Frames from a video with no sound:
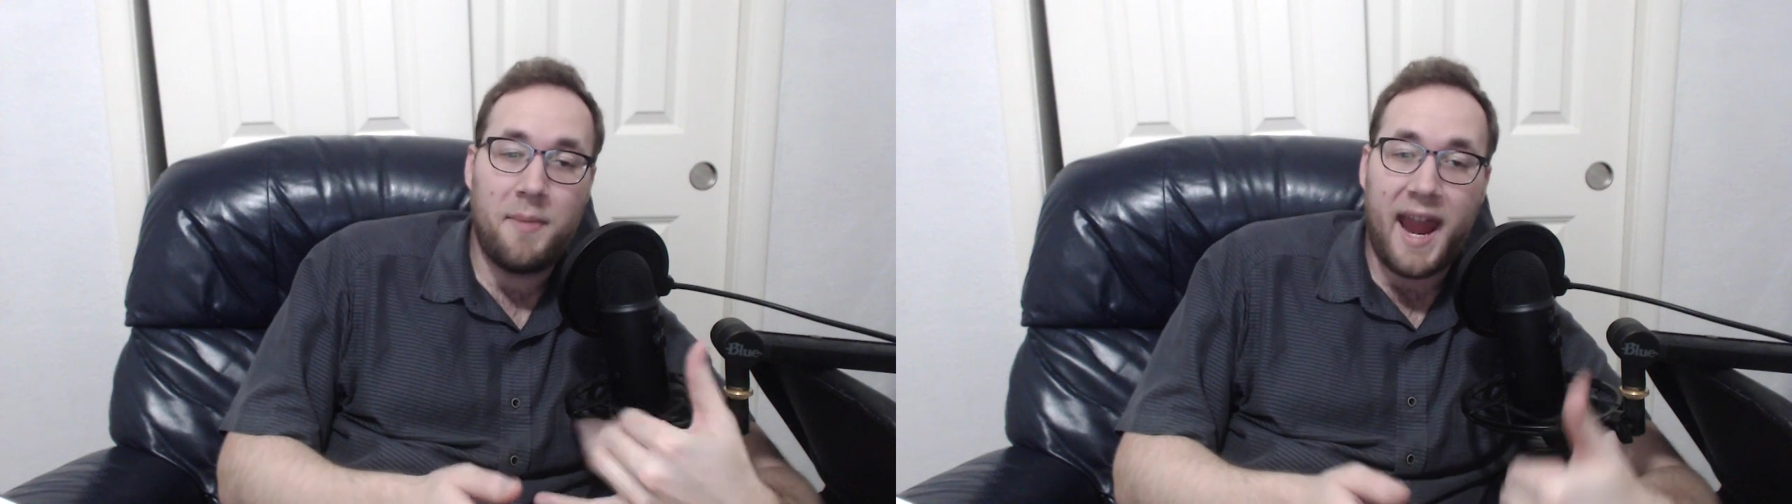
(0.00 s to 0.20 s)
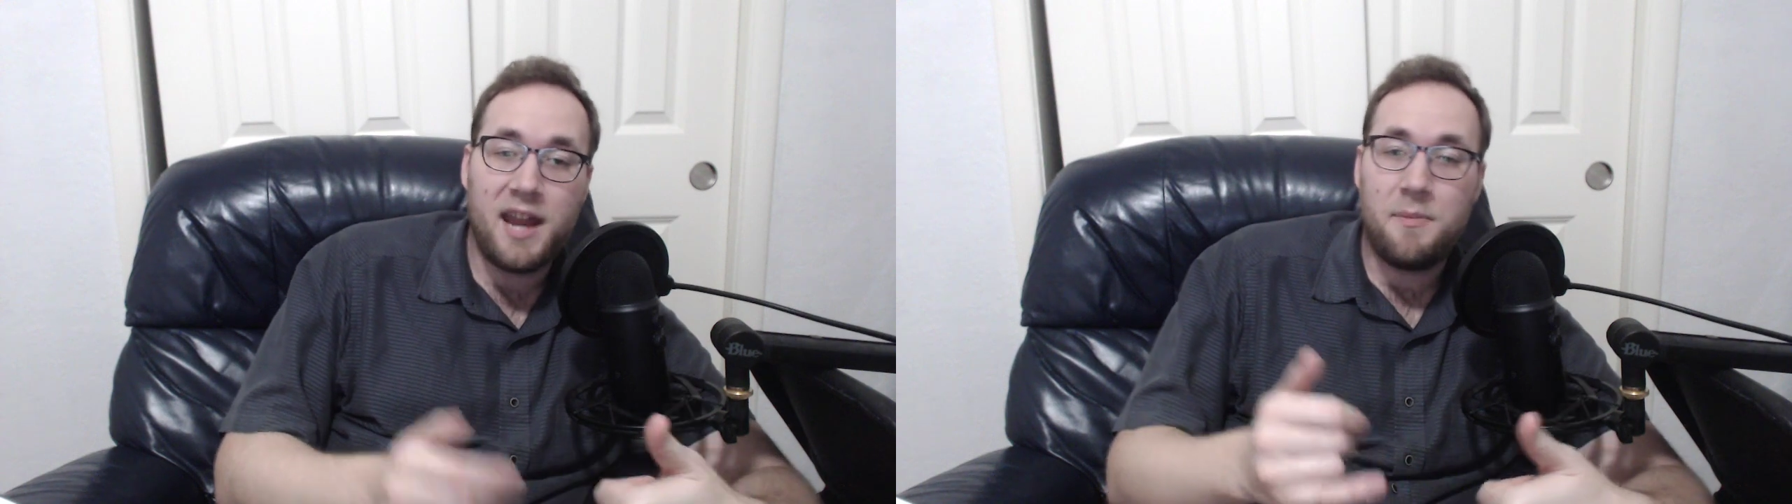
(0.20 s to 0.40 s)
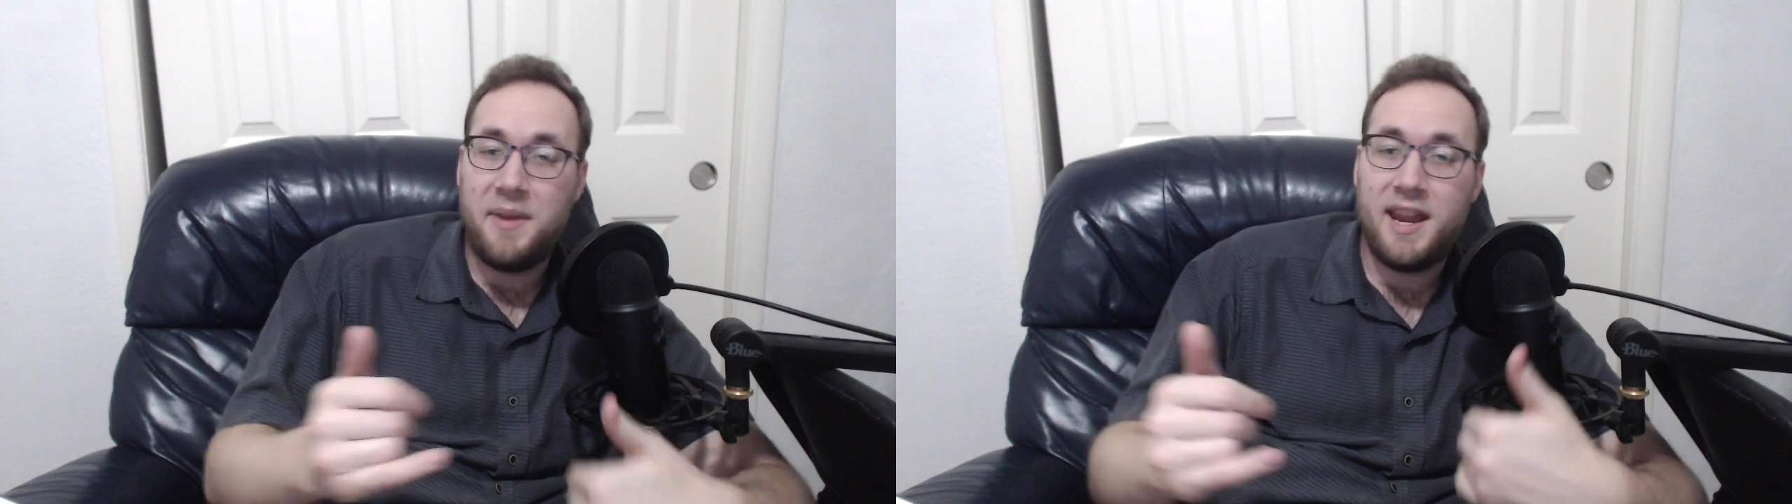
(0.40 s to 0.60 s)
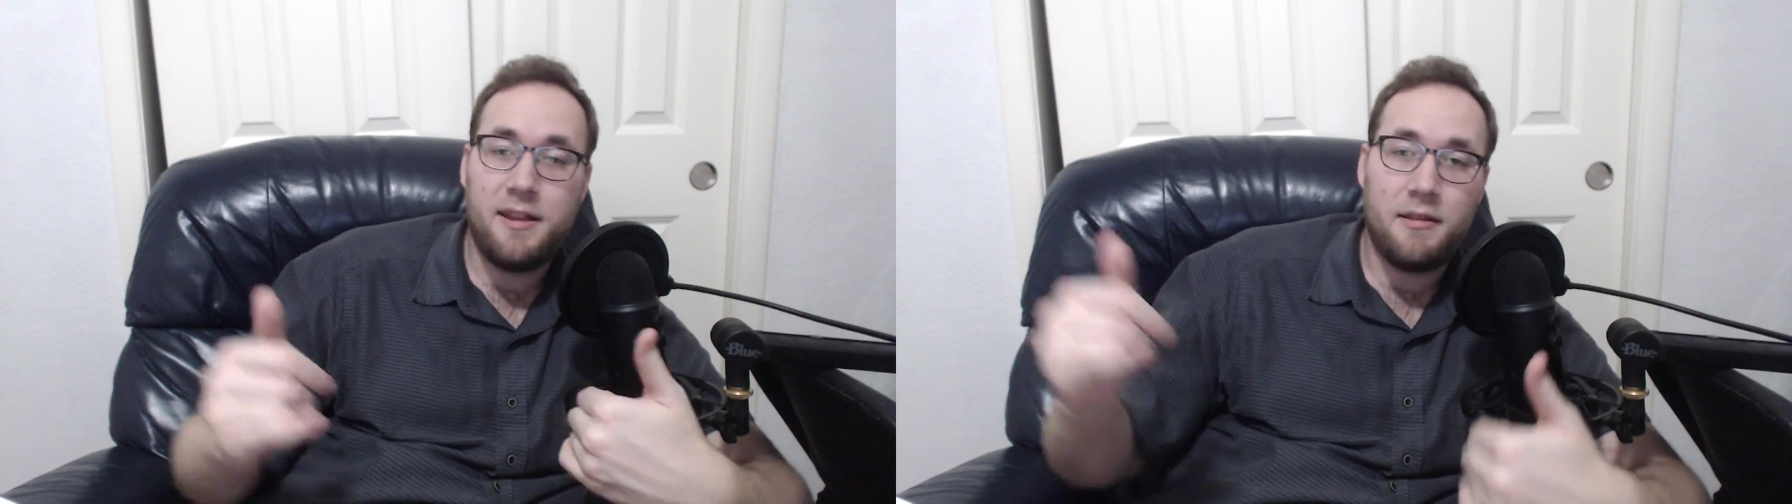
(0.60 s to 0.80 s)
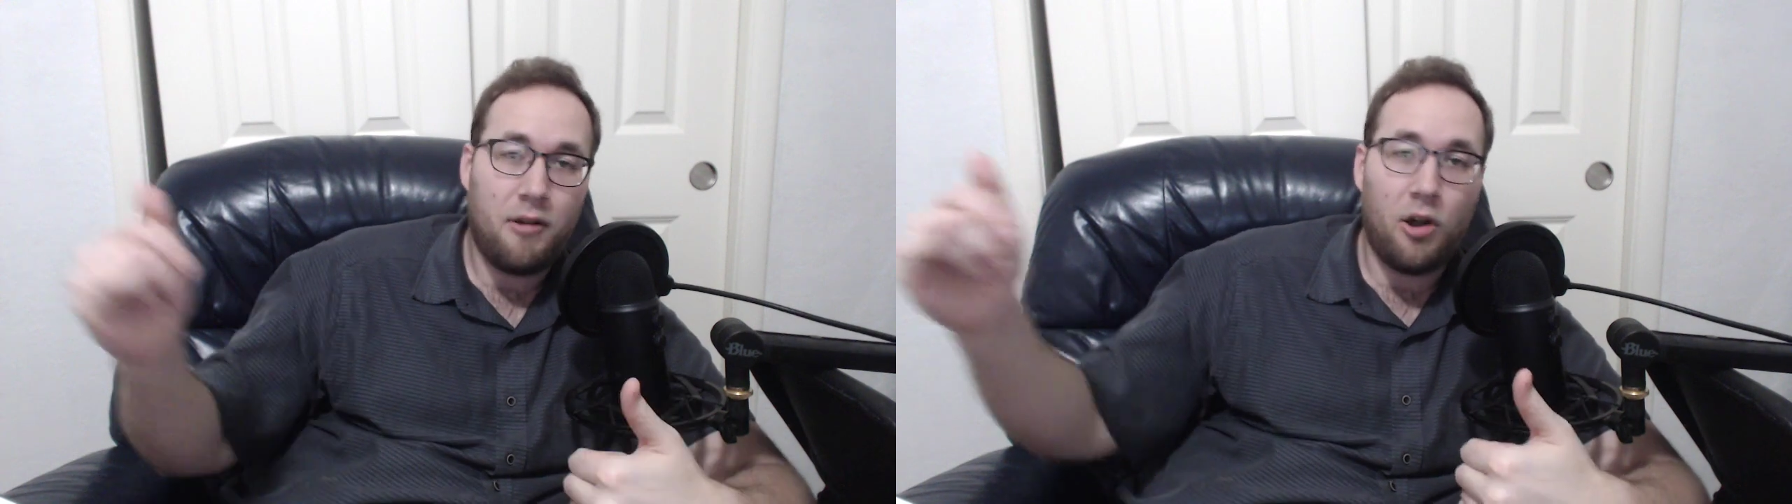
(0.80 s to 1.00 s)
A to B
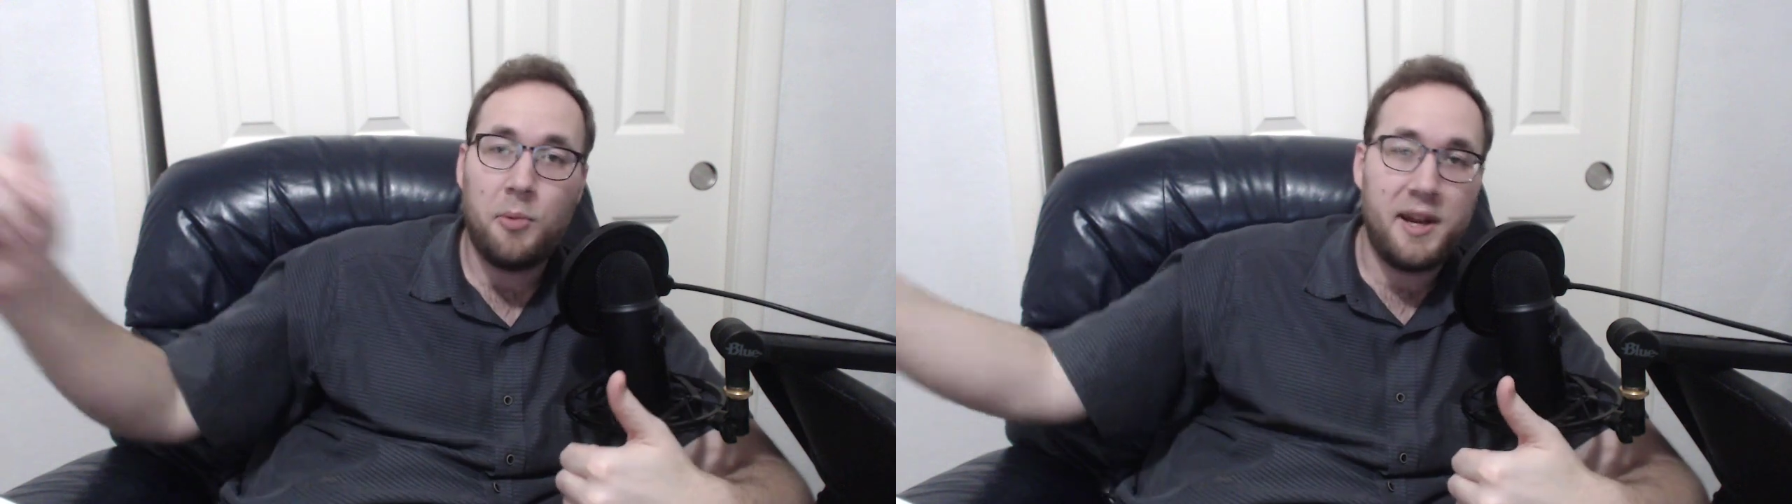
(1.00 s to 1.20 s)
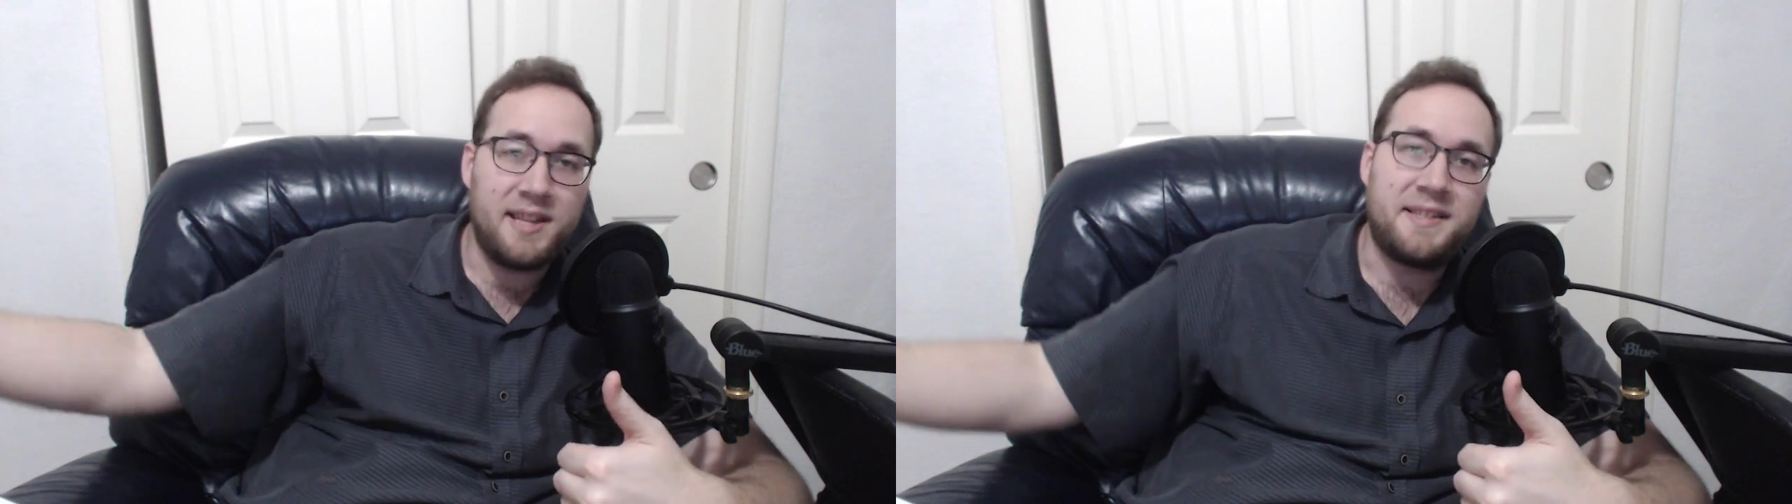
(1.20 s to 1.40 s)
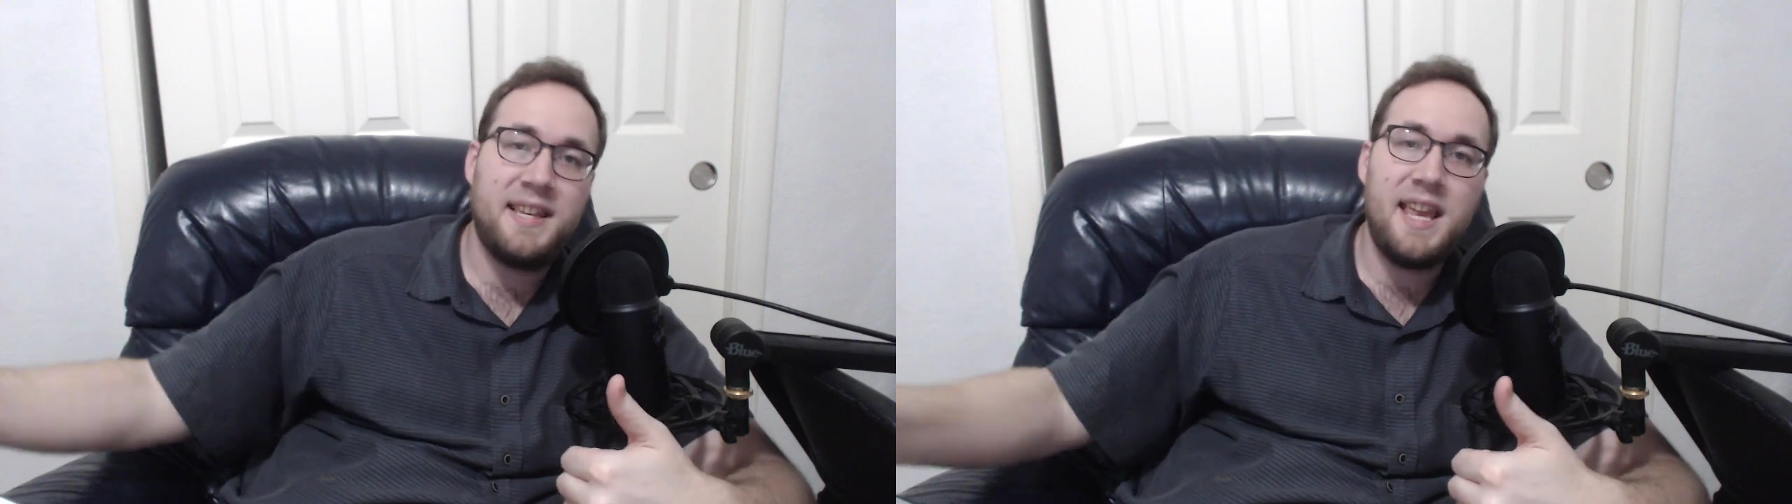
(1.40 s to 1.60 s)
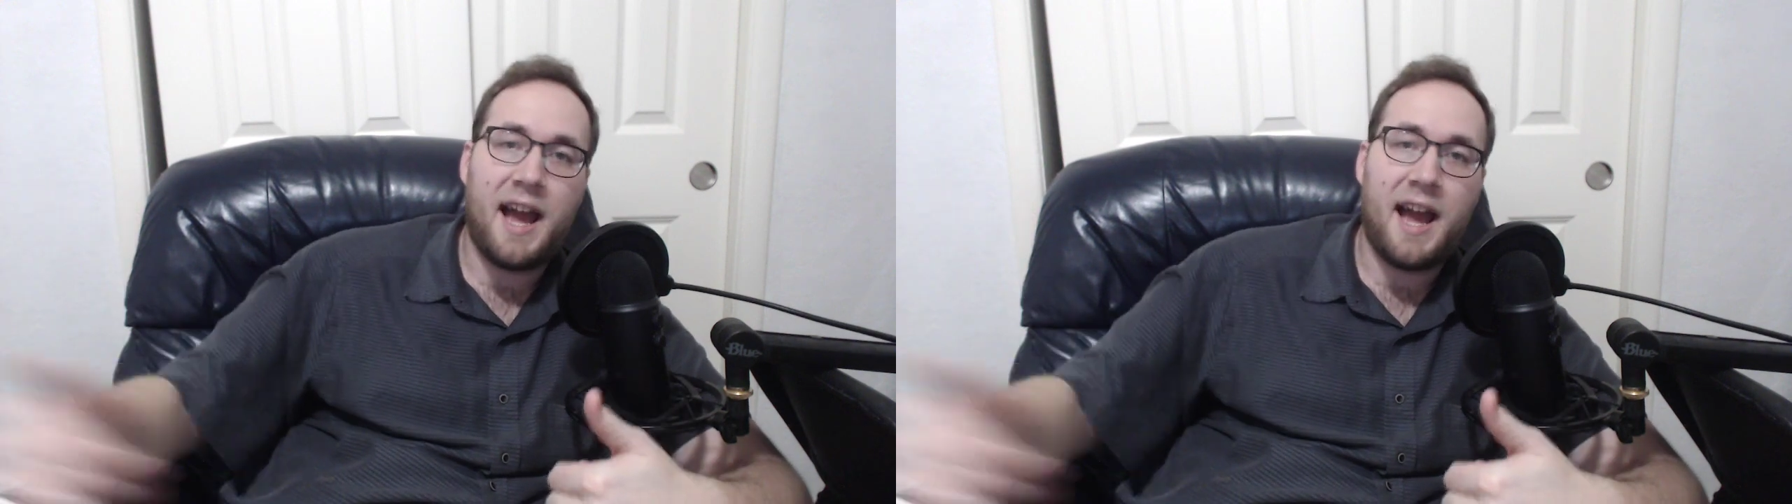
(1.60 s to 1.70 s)
to all the way to Z.